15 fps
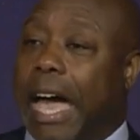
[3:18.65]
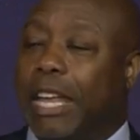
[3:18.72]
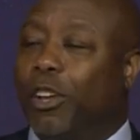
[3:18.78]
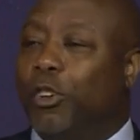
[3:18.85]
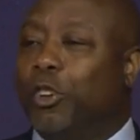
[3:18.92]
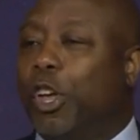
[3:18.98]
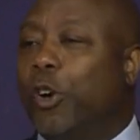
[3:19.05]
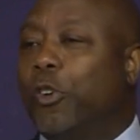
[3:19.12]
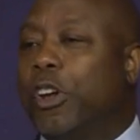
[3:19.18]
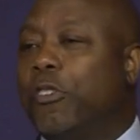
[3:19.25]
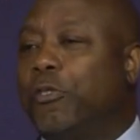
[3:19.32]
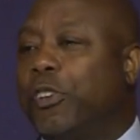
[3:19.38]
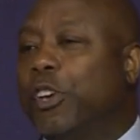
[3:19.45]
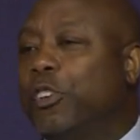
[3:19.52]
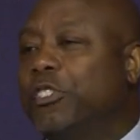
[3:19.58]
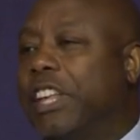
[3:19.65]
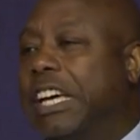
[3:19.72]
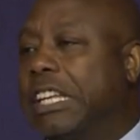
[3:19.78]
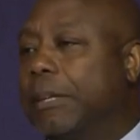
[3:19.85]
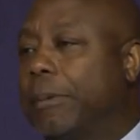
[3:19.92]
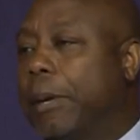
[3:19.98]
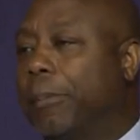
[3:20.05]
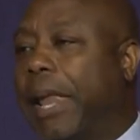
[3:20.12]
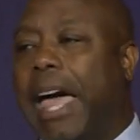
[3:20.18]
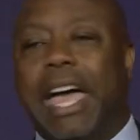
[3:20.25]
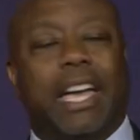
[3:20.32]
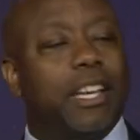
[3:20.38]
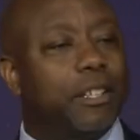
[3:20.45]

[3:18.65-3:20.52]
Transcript: don't know what it feels like to be black.